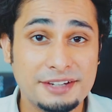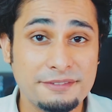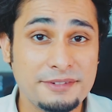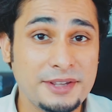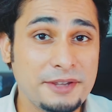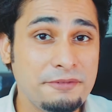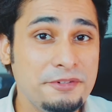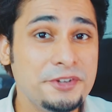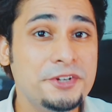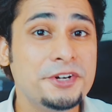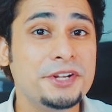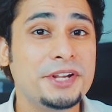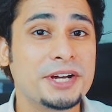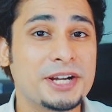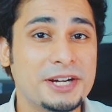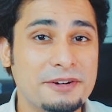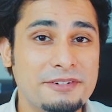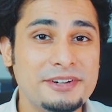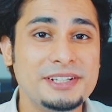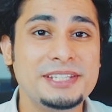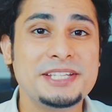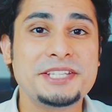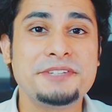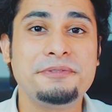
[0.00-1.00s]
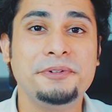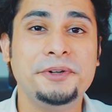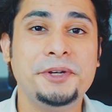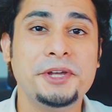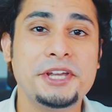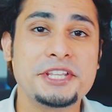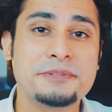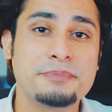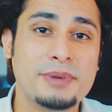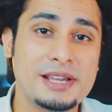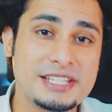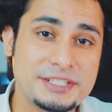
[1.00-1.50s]
The way we're gonna cover this
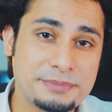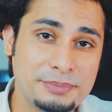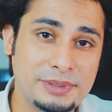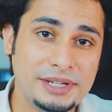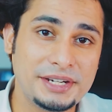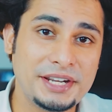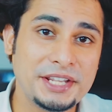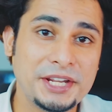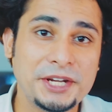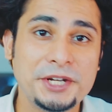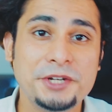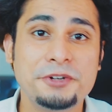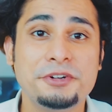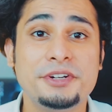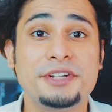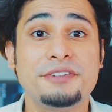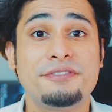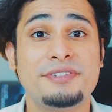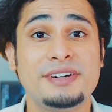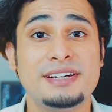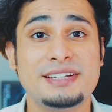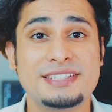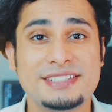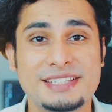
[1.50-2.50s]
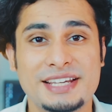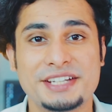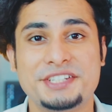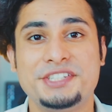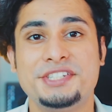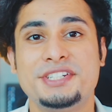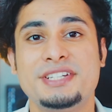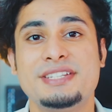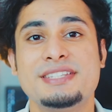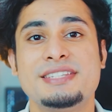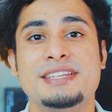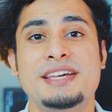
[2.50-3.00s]
video is by splitting into different
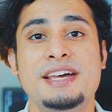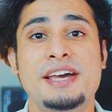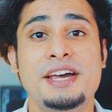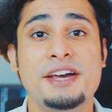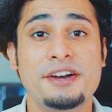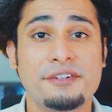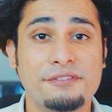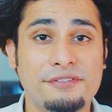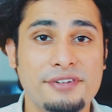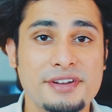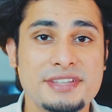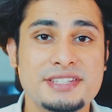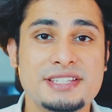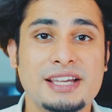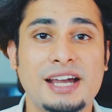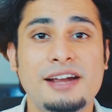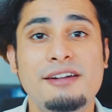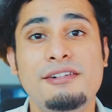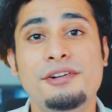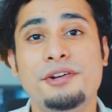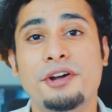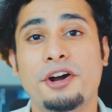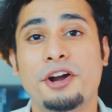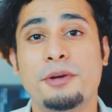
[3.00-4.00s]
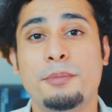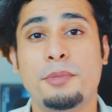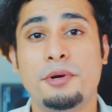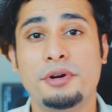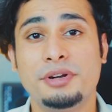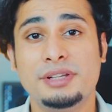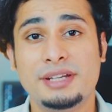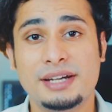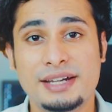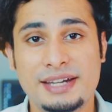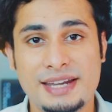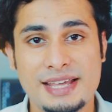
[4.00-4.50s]
sections. First, I will talk
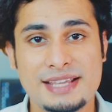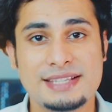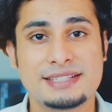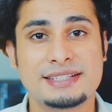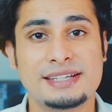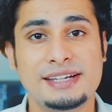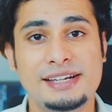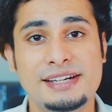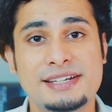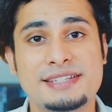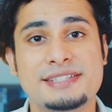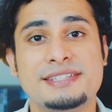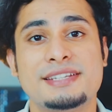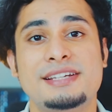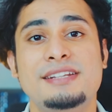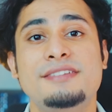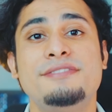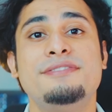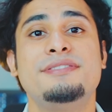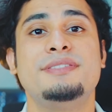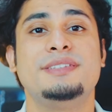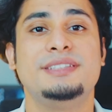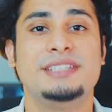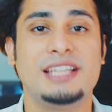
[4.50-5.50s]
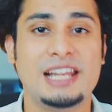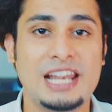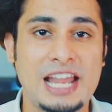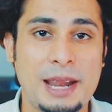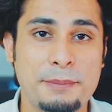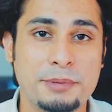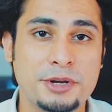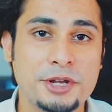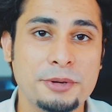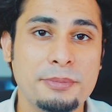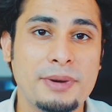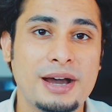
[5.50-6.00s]
about the desk itself, the
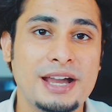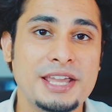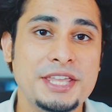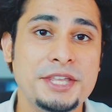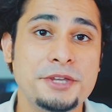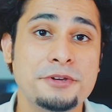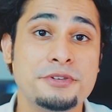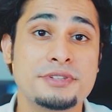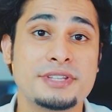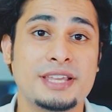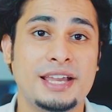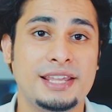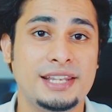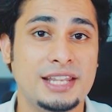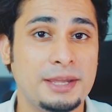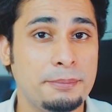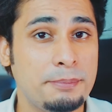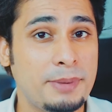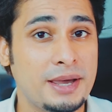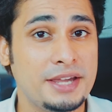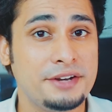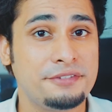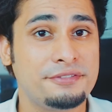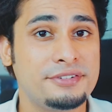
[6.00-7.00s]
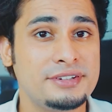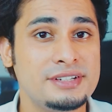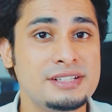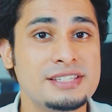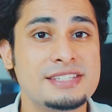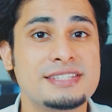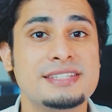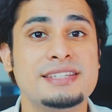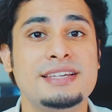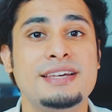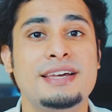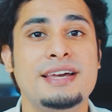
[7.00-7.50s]
laptop I use and the
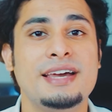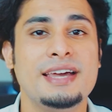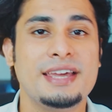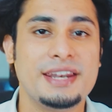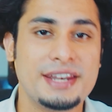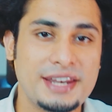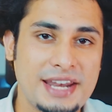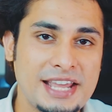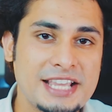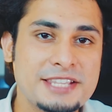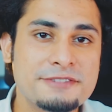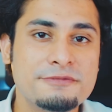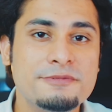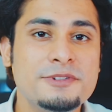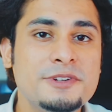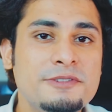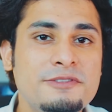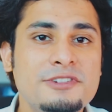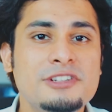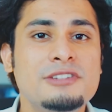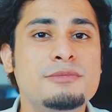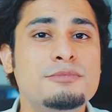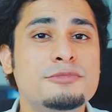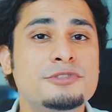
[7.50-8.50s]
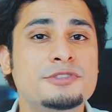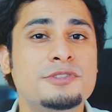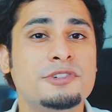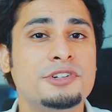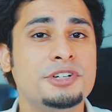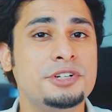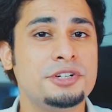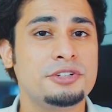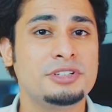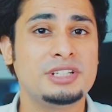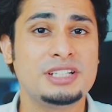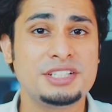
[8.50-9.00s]
peripherals. Next, we will move
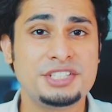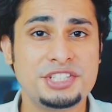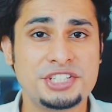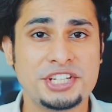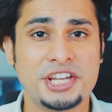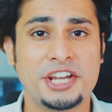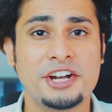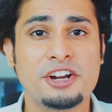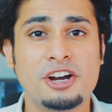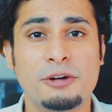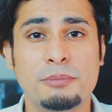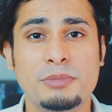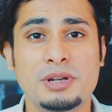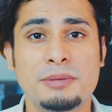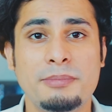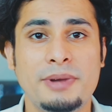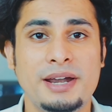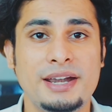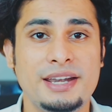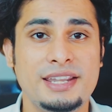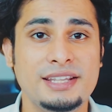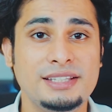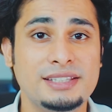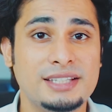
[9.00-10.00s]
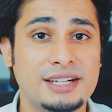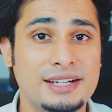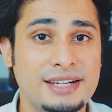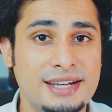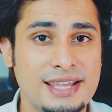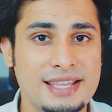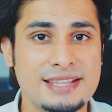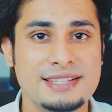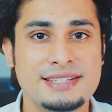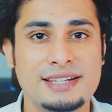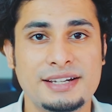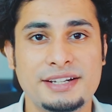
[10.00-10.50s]
on to the chair complementing the
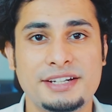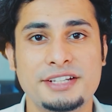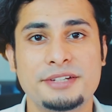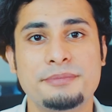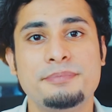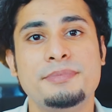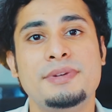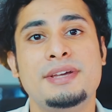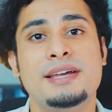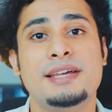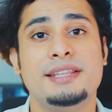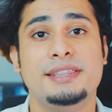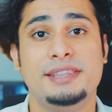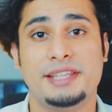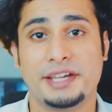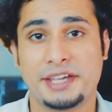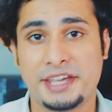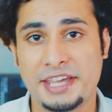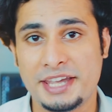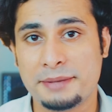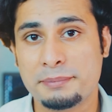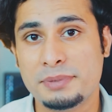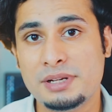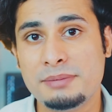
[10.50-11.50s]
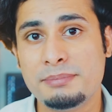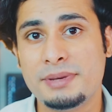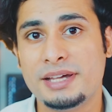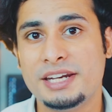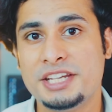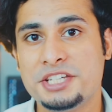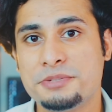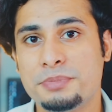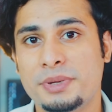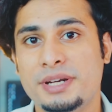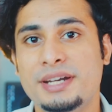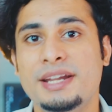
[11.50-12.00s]
desk setup, the cable
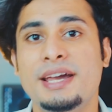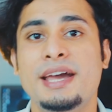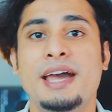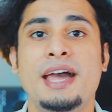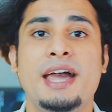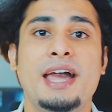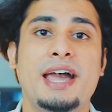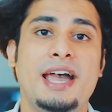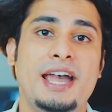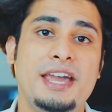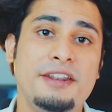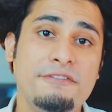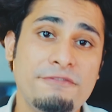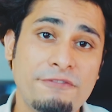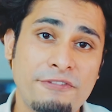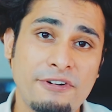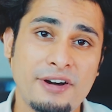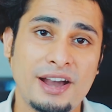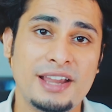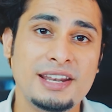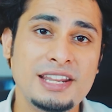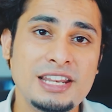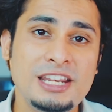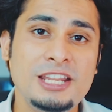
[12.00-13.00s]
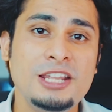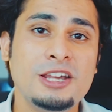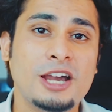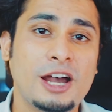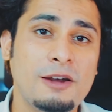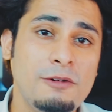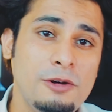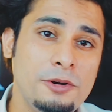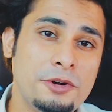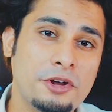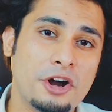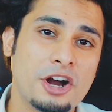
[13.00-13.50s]
management, and finally,
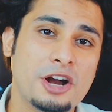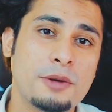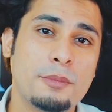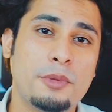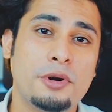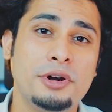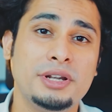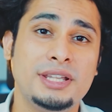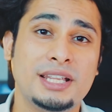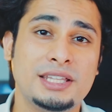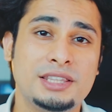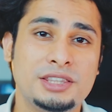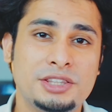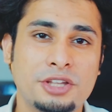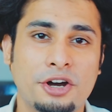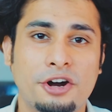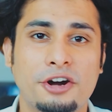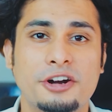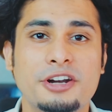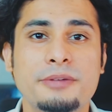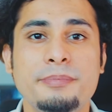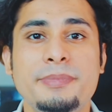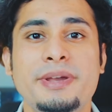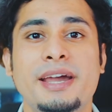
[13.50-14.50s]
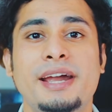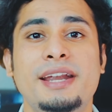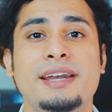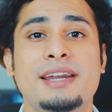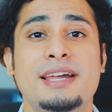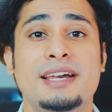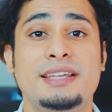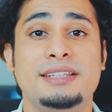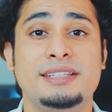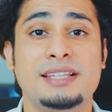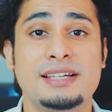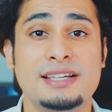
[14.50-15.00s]
I will talk about the thought
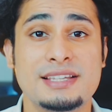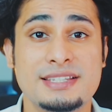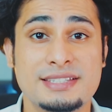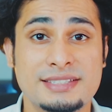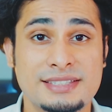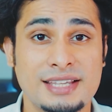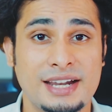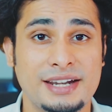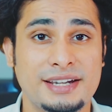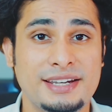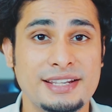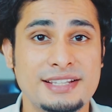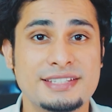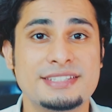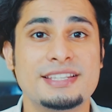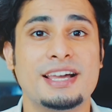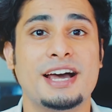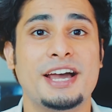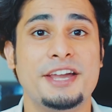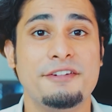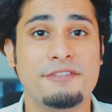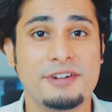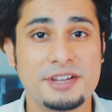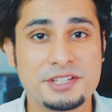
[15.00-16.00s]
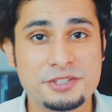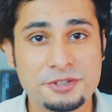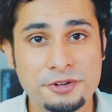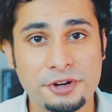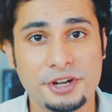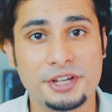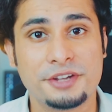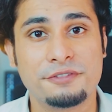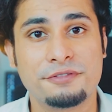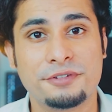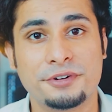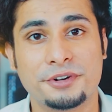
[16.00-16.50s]
behind and the aesthetics I was
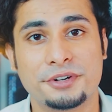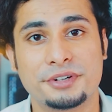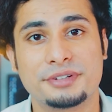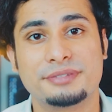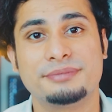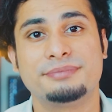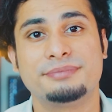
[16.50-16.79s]
going for.